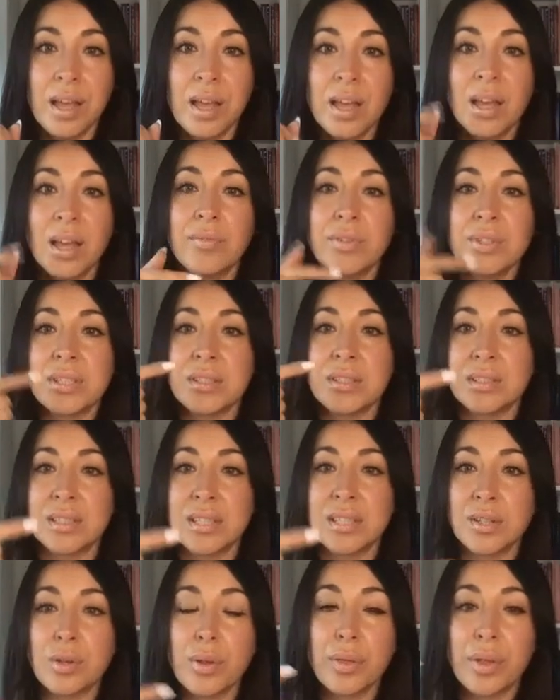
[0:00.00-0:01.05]
If it's
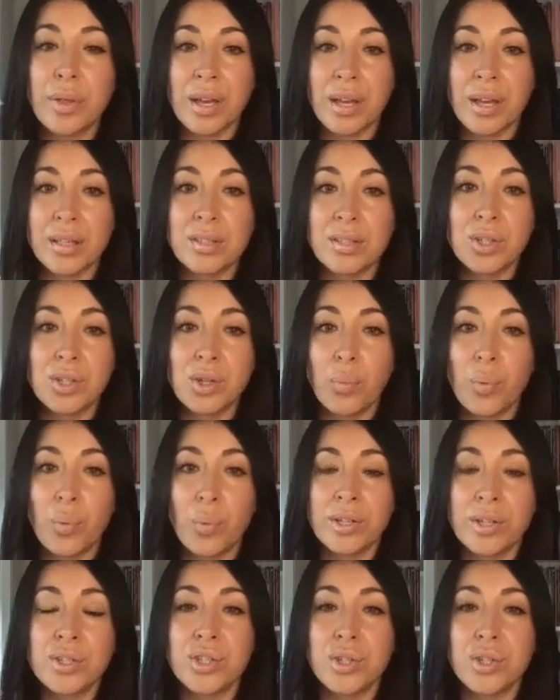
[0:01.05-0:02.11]
little things you want
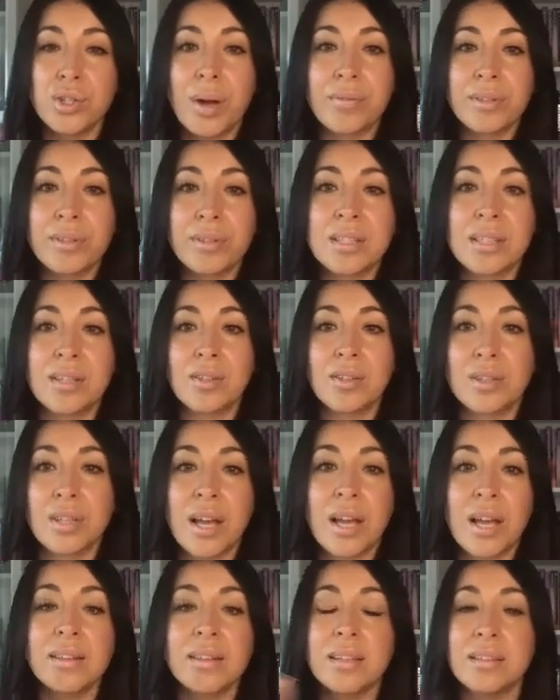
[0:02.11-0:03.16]
to do every single
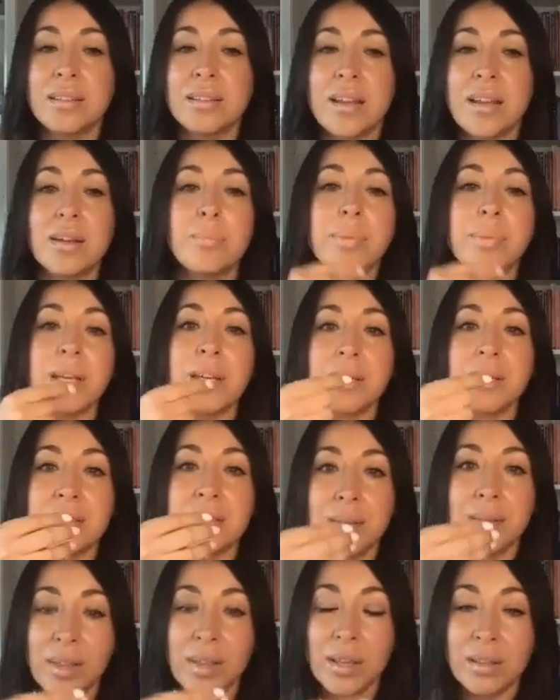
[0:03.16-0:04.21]
day, then let it be
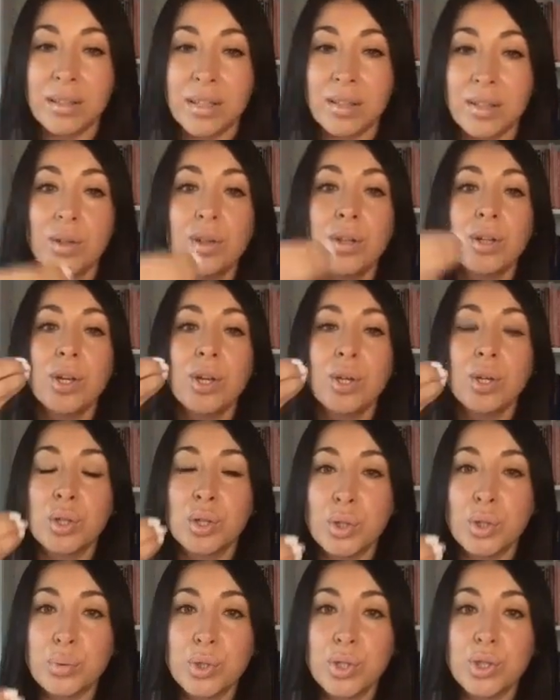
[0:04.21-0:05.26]
something little
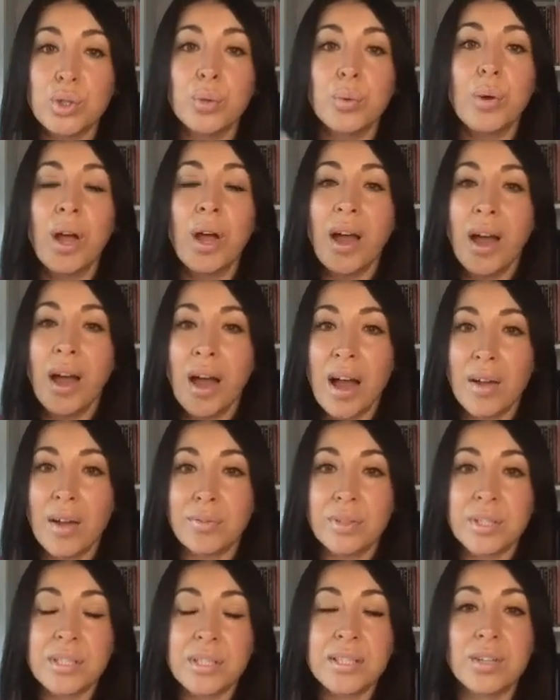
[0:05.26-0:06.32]
you do
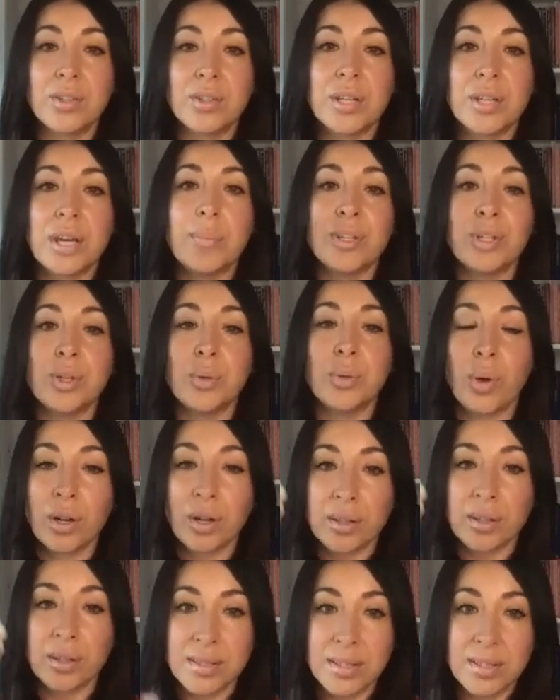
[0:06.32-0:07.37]
every single day, but you are
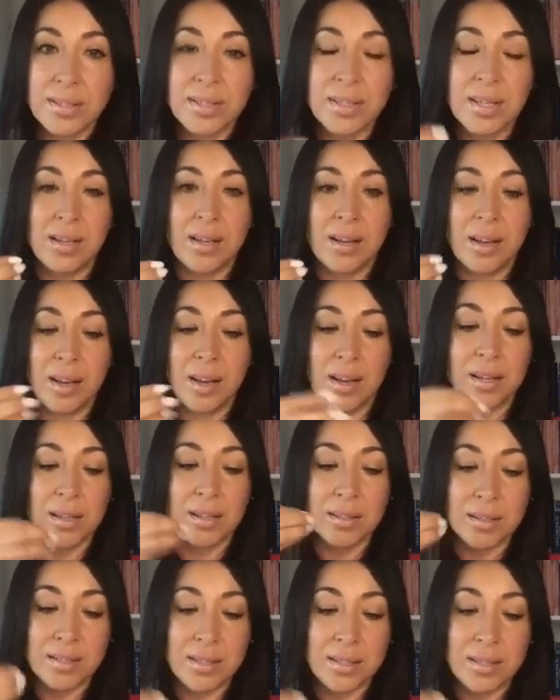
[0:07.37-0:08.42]
consistent in it,
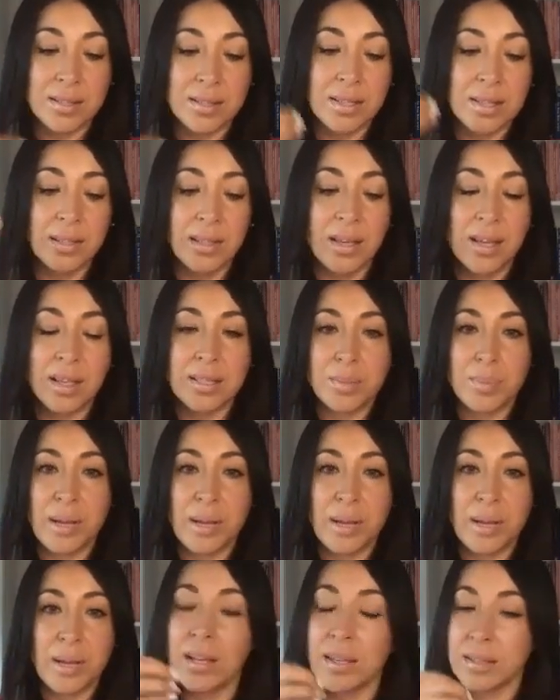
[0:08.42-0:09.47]
consistently
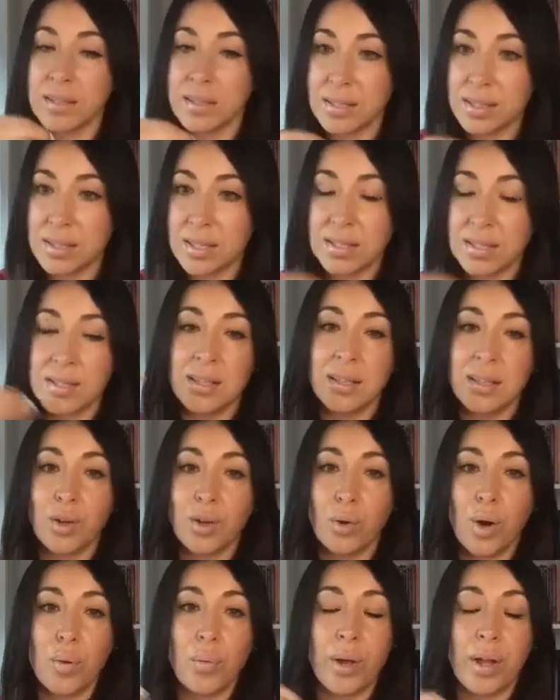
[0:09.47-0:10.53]
expanding, consistently
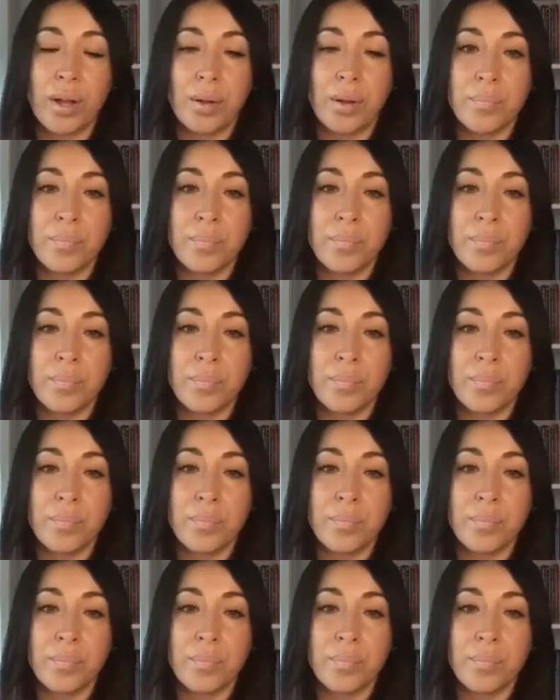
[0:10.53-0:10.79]
growing.